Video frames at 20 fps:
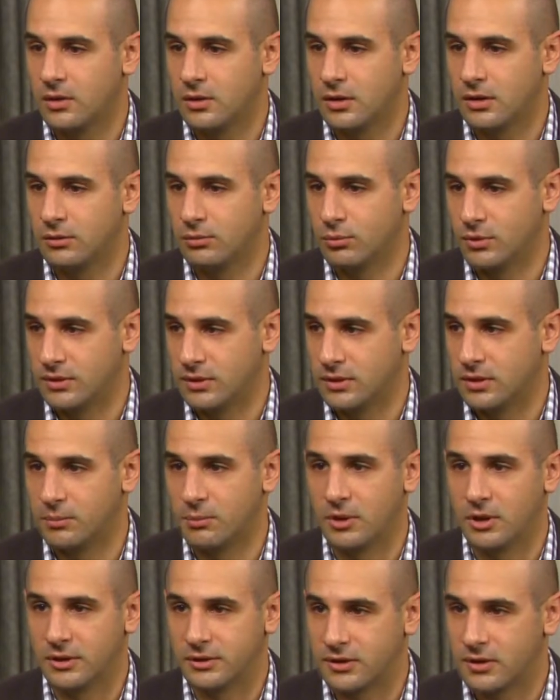uh, within the
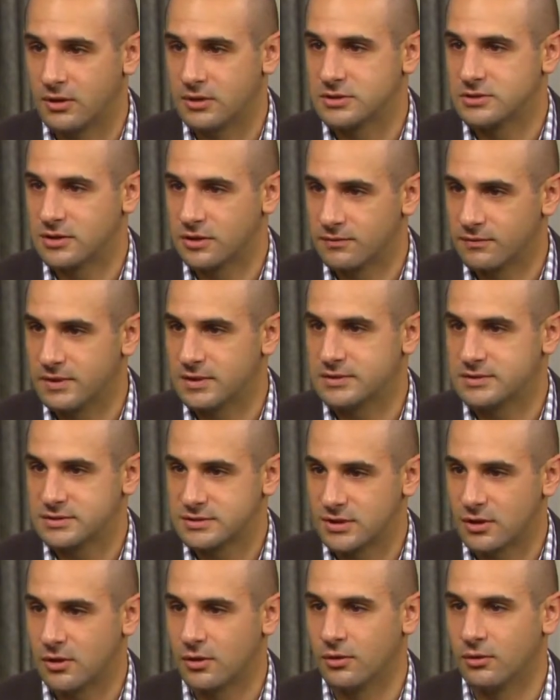military service.
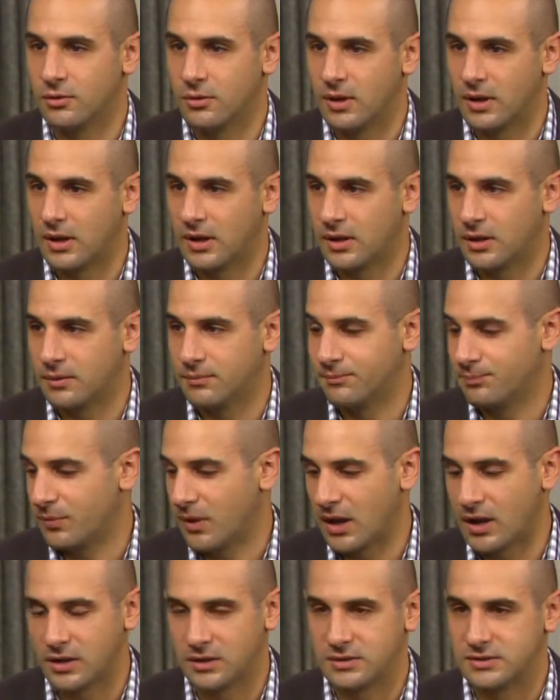So um,
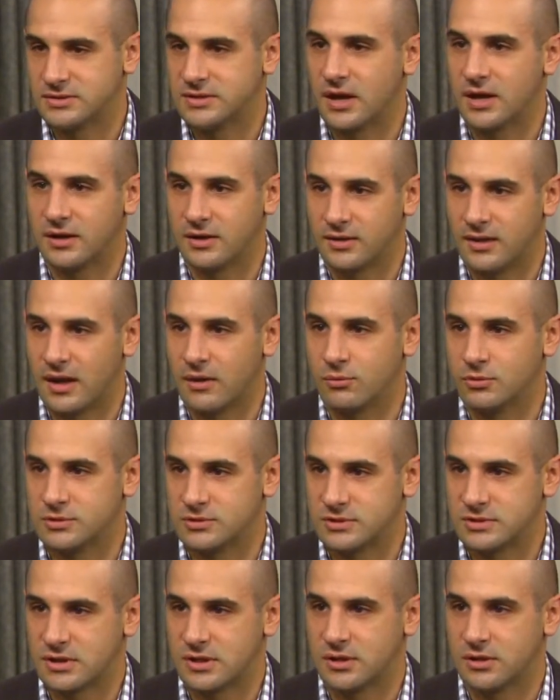I decided that
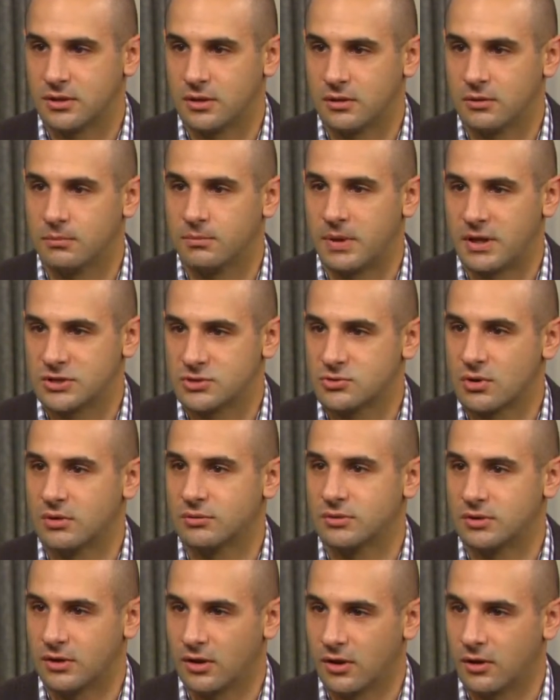was uh, the best route
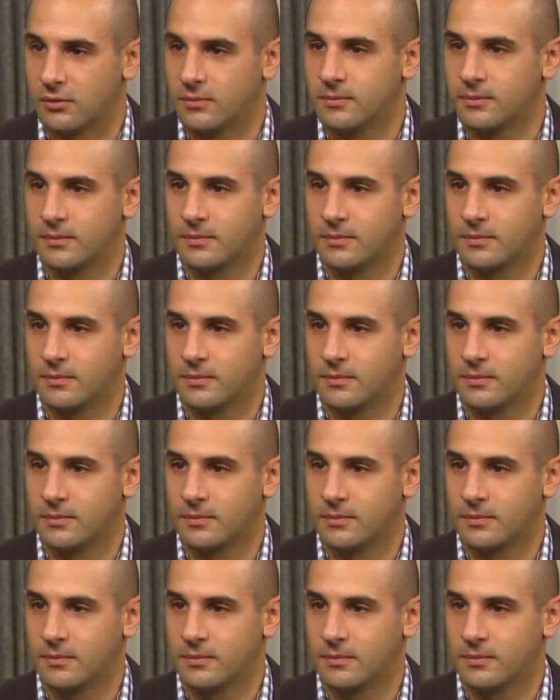to go.